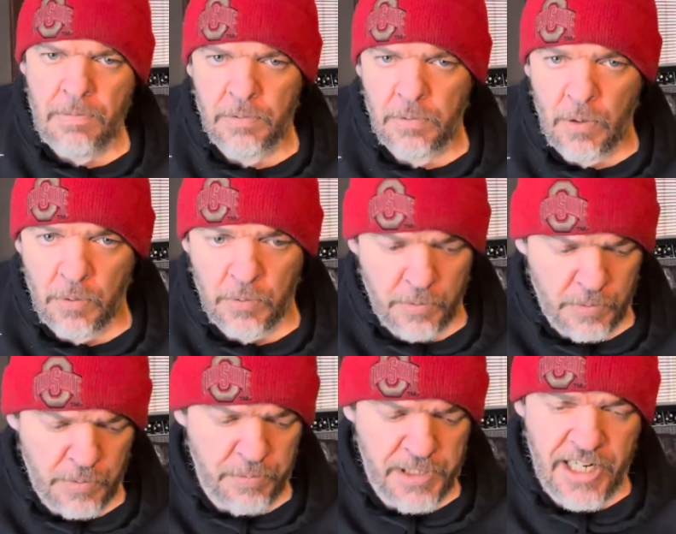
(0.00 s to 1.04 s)
So
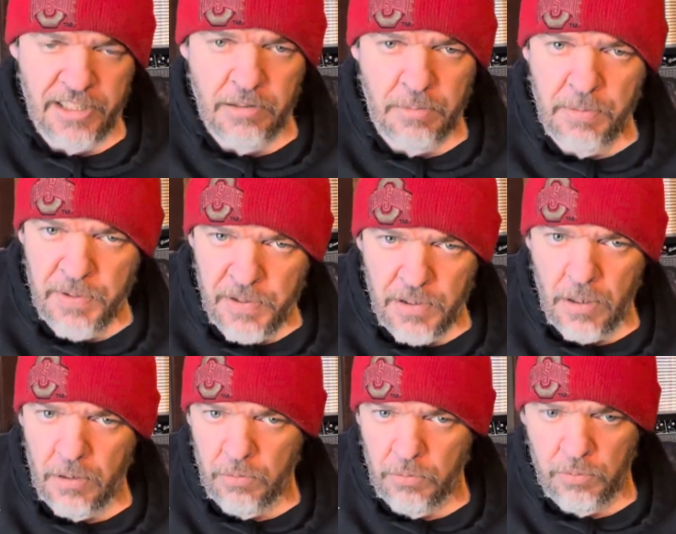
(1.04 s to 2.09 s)
you practice them 3
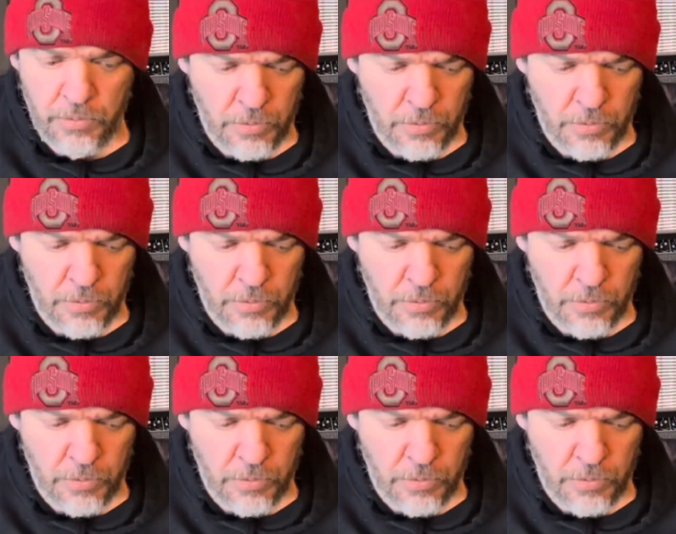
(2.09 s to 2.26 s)
notes.